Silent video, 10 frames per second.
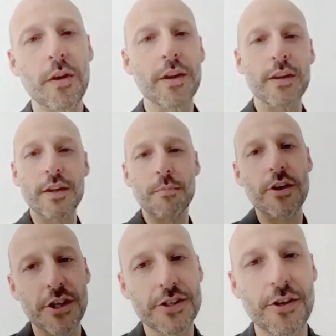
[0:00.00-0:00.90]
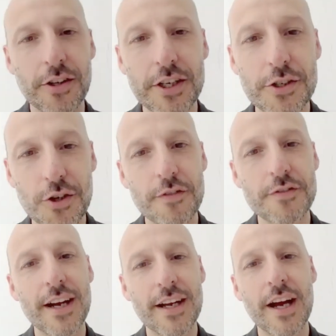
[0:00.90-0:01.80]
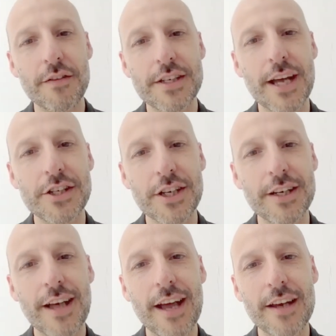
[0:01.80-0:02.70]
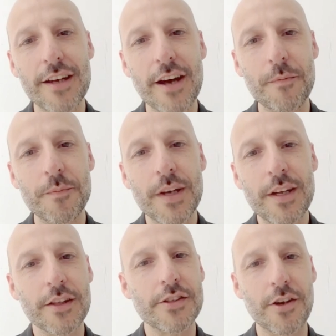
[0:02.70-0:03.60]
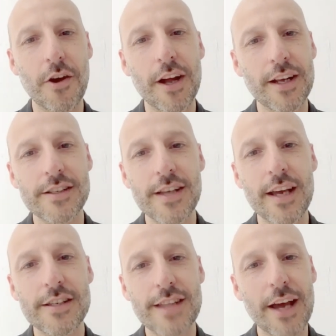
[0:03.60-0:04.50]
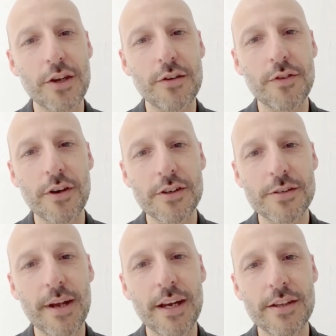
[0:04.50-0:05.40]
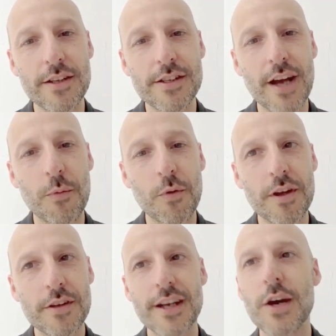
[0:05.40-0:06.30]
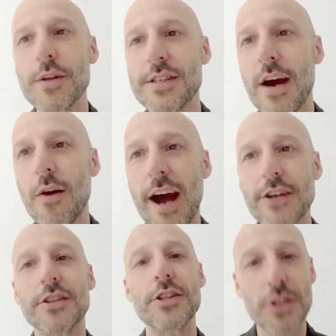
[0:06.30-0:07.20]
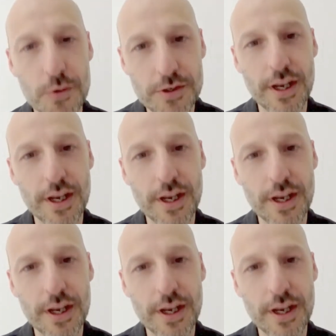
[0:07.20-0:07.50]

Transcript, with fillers: oh, the project certainly deserves that kind of attention. And um, listen, all I can say is thank you for spending this time with us. I know it's now actually Tuesday